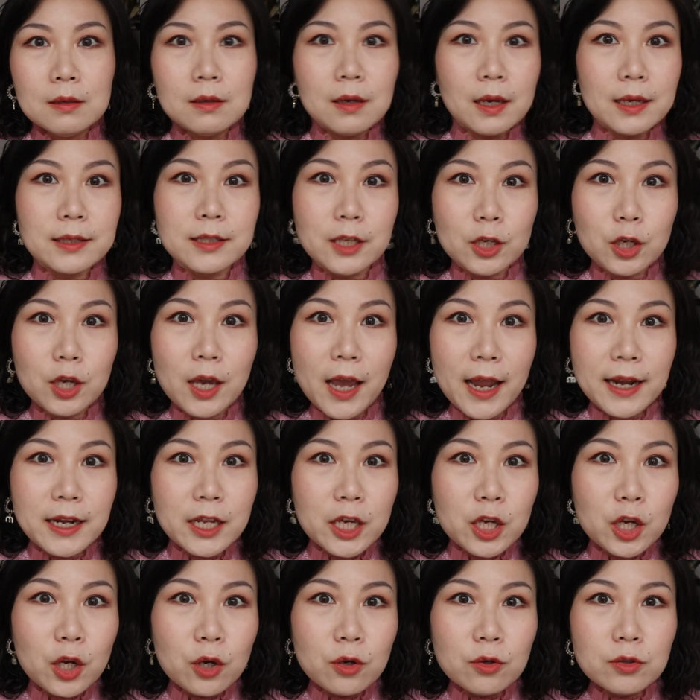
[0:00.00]
is it any
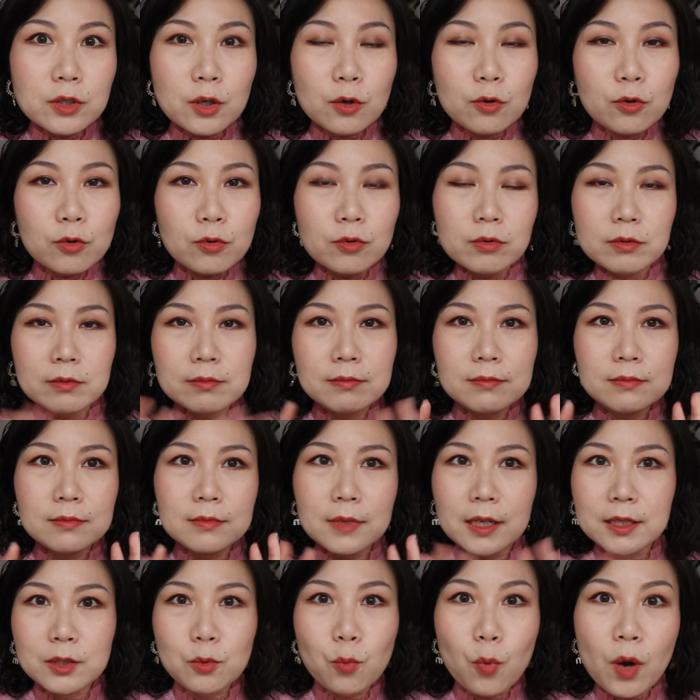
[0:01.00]
good or
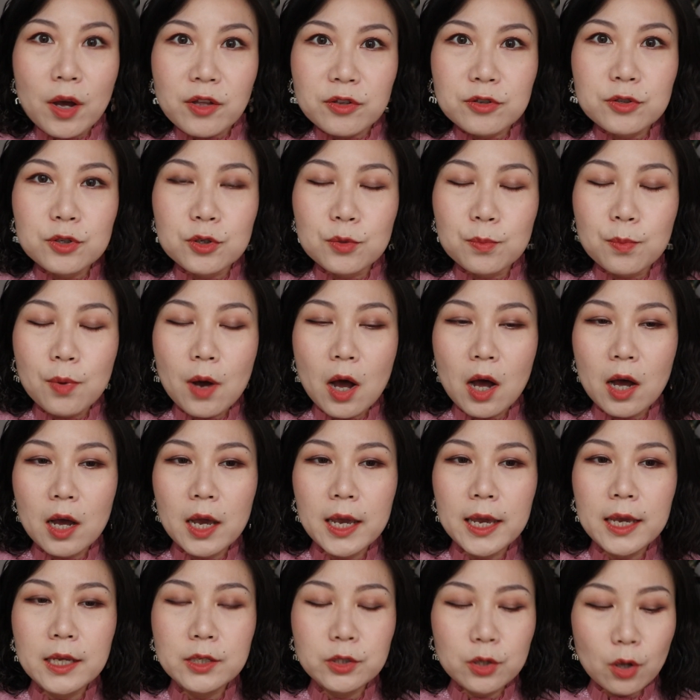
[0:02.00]
is it worth to
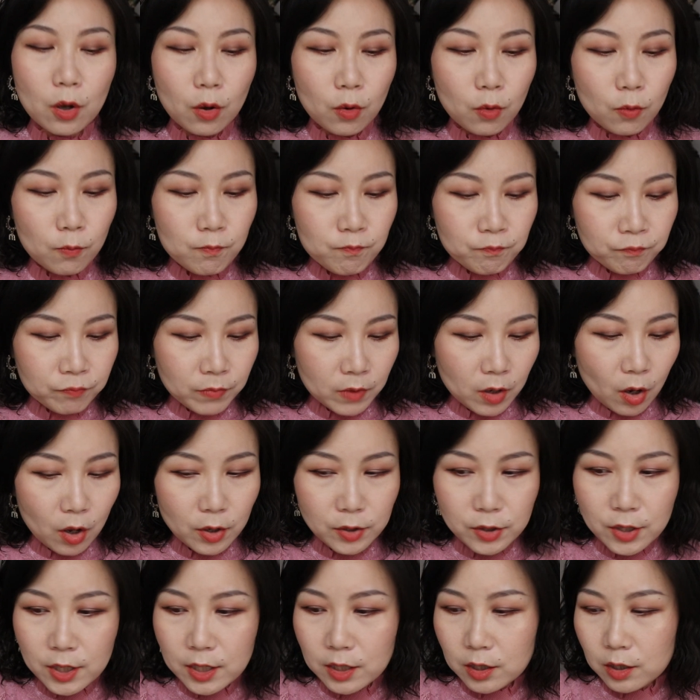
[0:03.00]
buy? So I
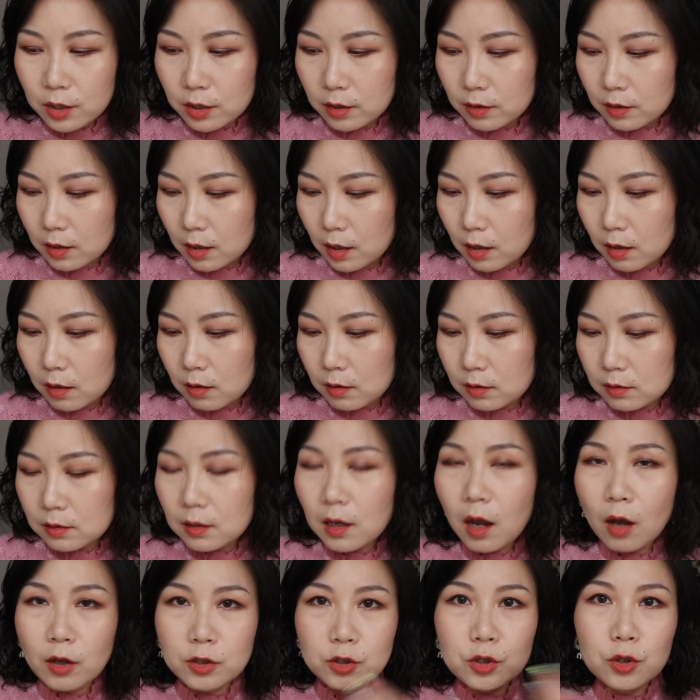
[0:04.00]
think
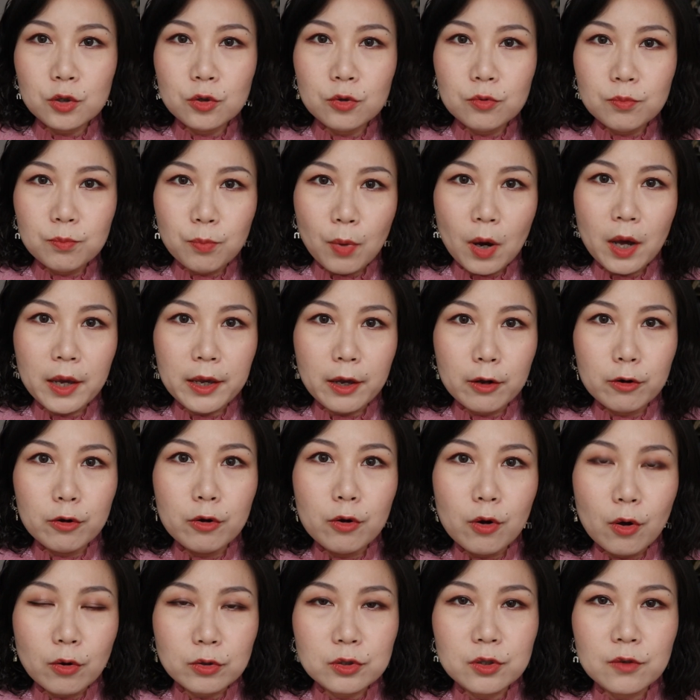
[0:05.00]
I do buy a
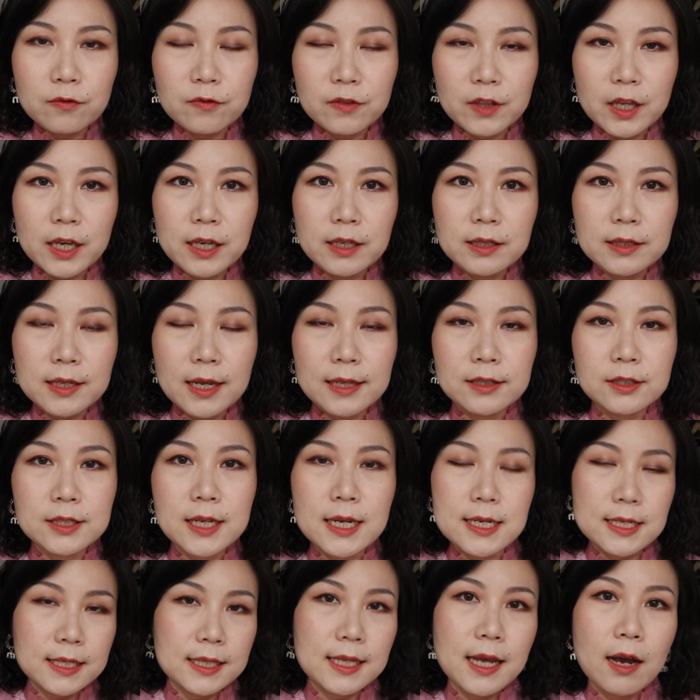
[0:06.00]
lot of things and
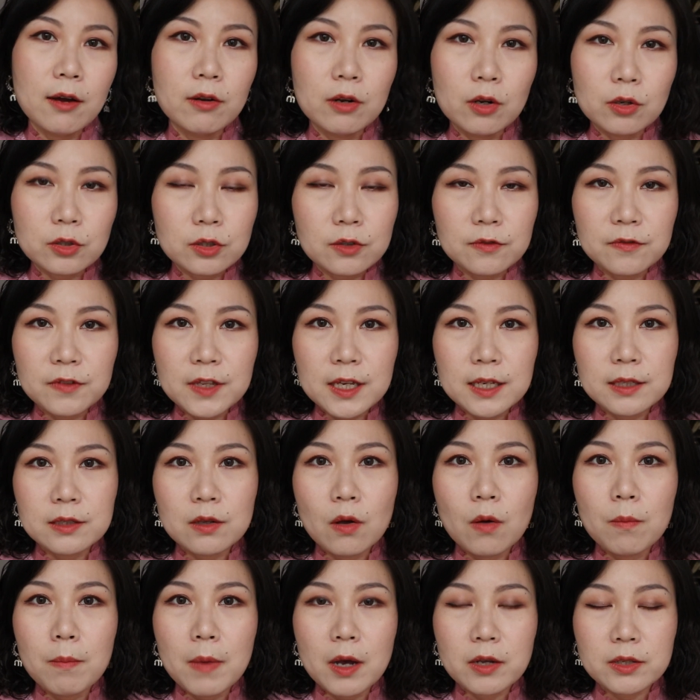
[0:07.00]
test out a lot of things
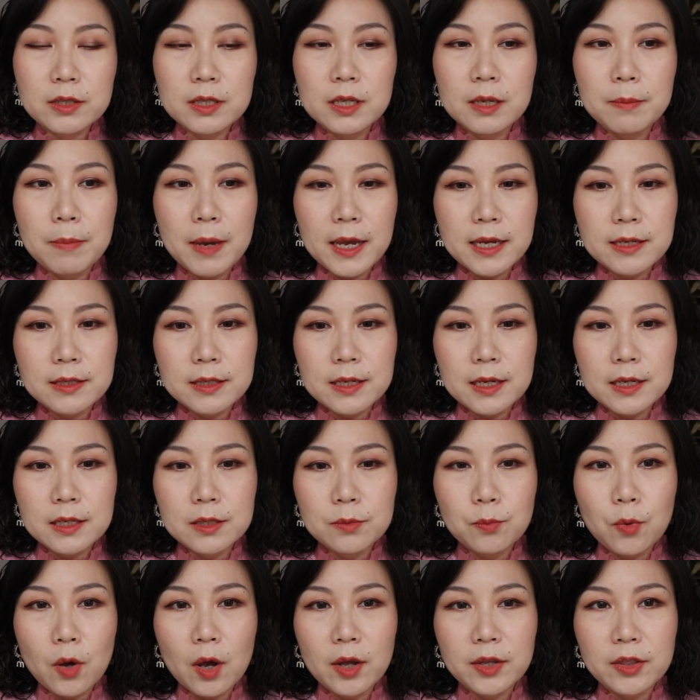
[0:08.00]
on a monthly basis,
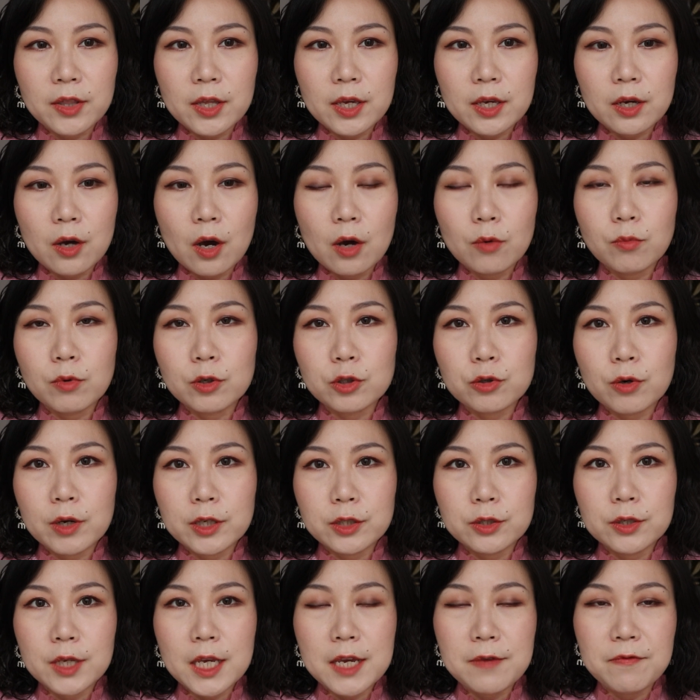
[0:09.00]
but I think I will try
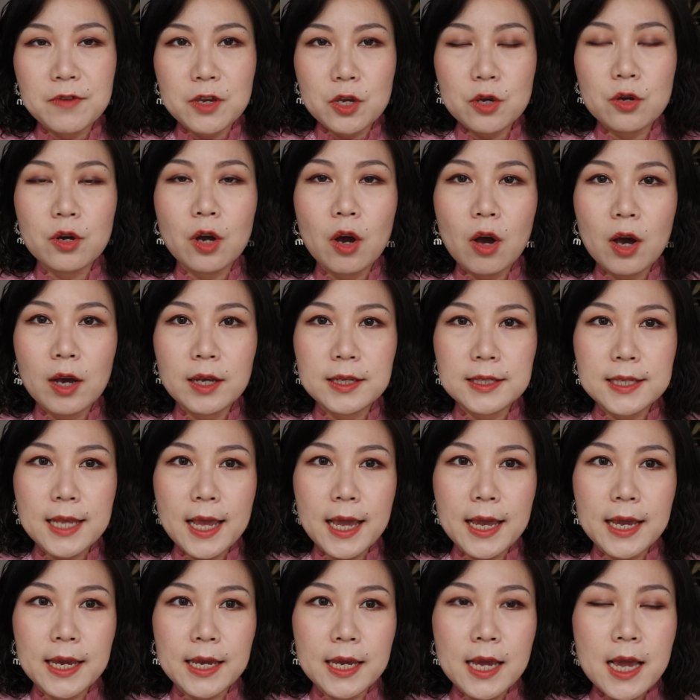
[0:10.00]
to give you guys
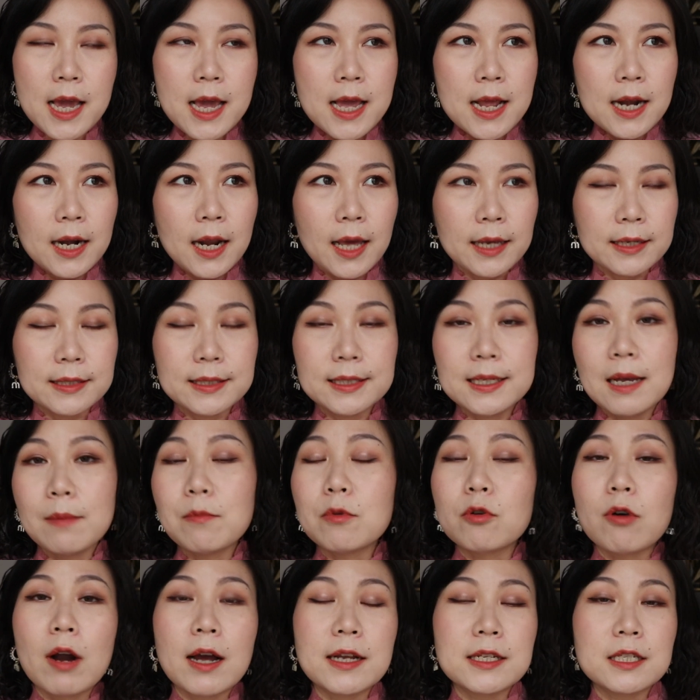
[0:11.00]
a
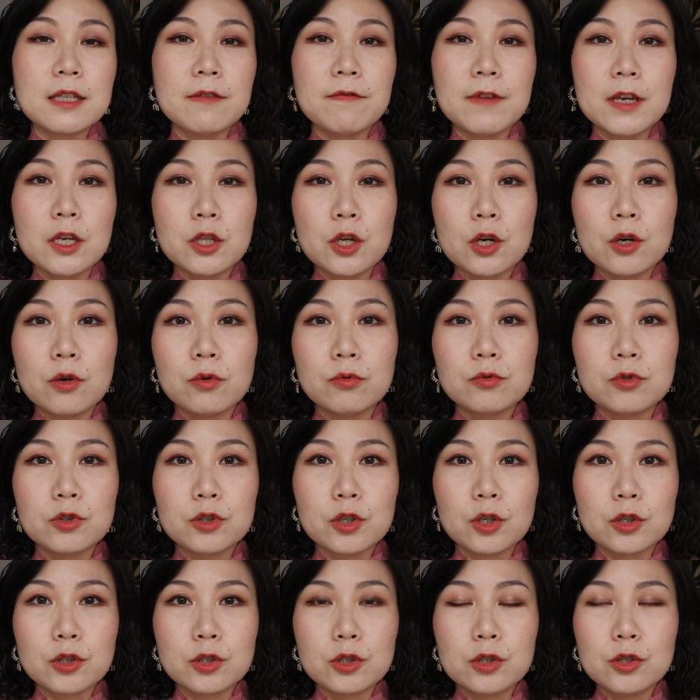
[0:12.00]
summarize the video,
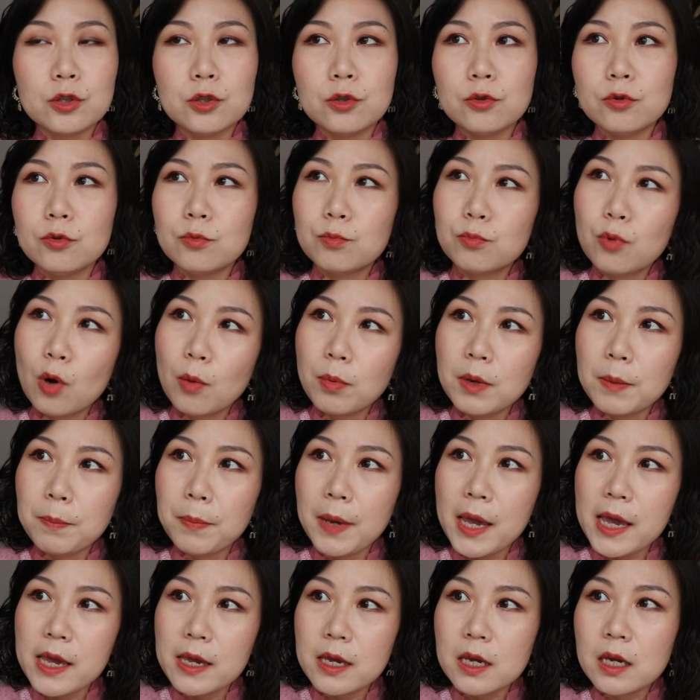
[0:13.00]
just to probably
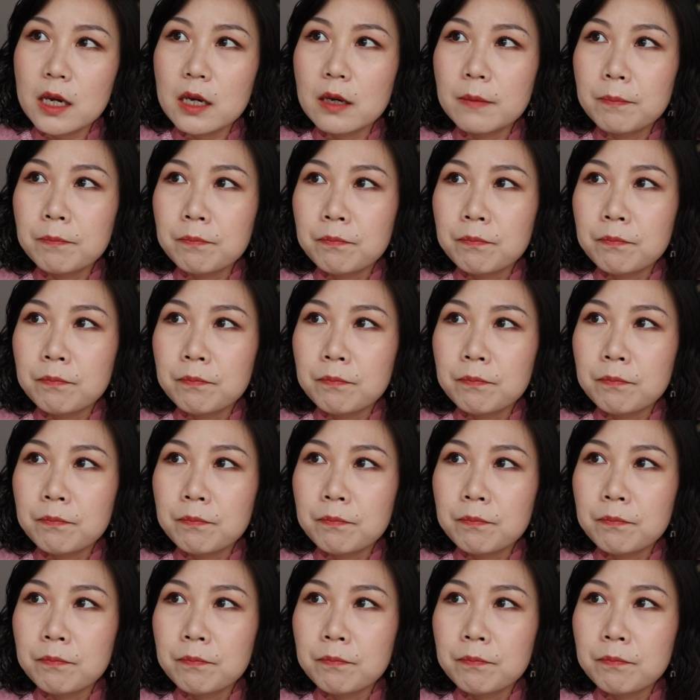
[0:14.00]
pick